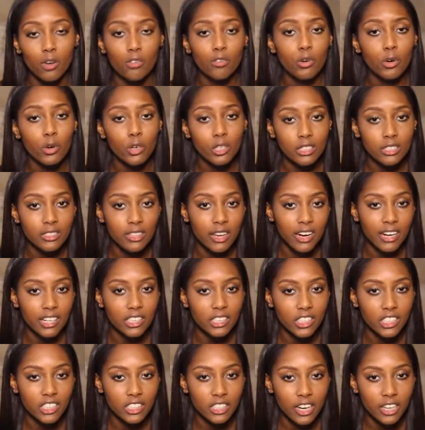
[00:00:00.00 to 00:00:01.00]
Of course the
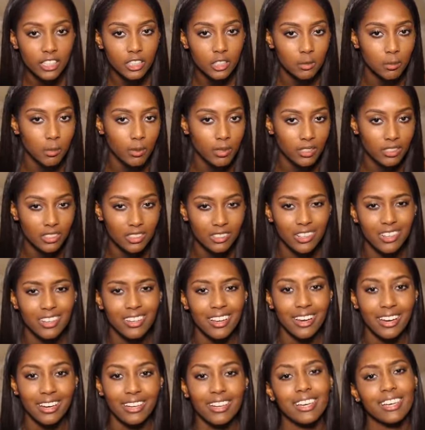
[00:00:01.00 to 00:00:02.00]
hair sheds, but it's
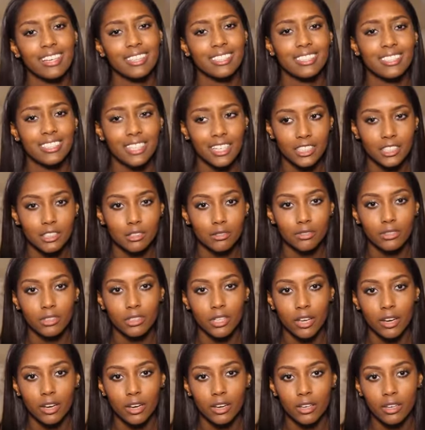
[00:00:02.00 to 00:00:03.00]
not like excessive
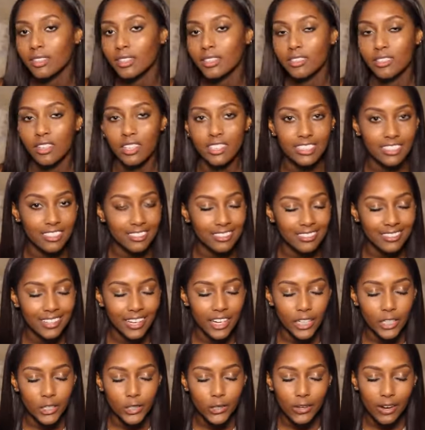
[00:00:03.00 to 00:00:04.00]
shedding. It doesn't
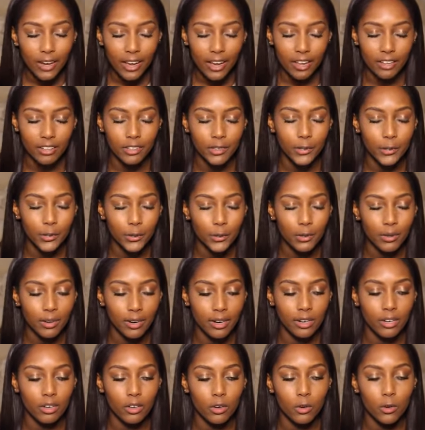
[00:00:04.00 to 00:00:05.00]
tangle at all.
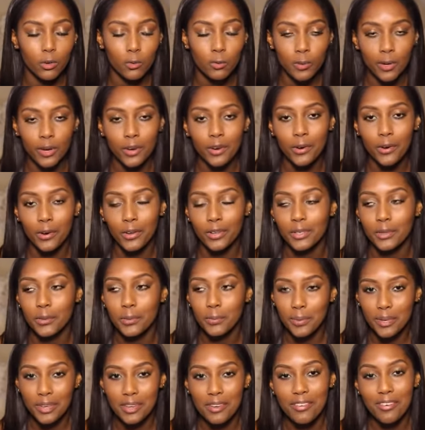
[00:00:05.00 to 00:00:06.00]
Like, oh my god,
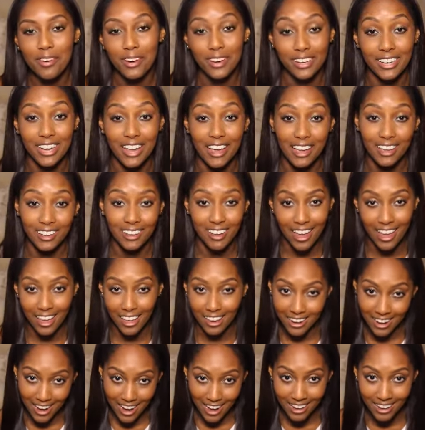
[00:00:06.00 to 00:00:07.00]
the weave I
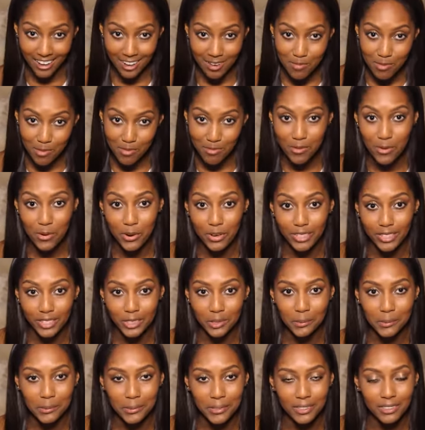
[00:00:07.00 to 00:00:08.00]
had in before
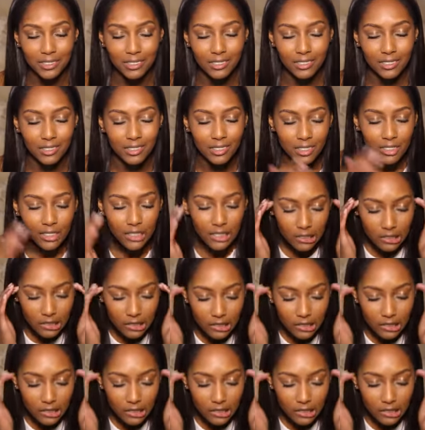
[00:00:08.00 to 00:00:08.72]
this one. Ugh.